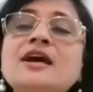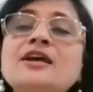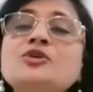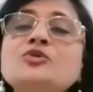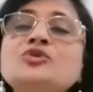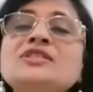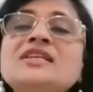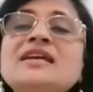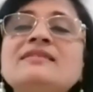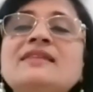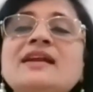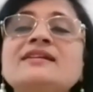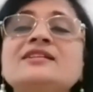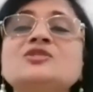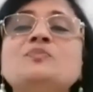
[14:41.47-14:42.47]
you see
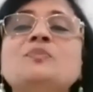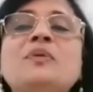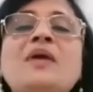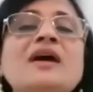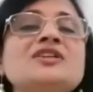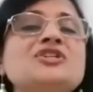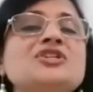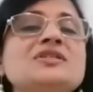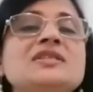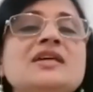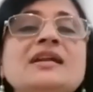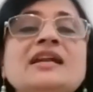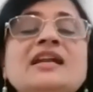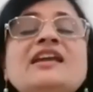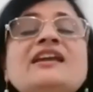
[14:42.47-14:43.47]
that its branches
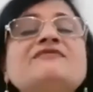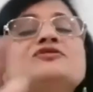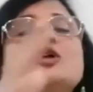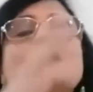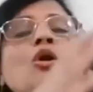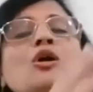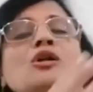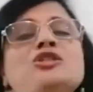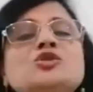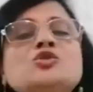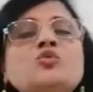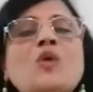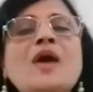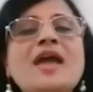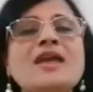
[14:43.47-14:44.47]
and leaves are all
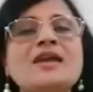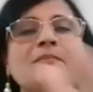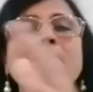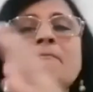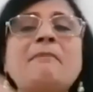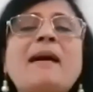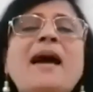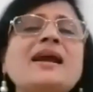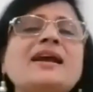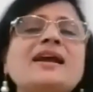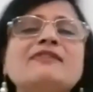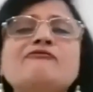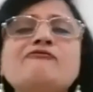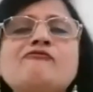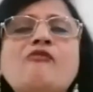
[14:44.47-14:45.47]
swaying back
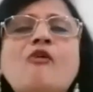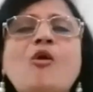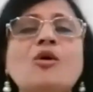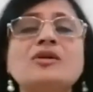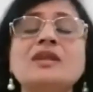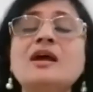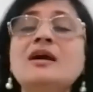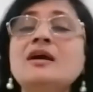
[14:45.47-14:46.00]
and forth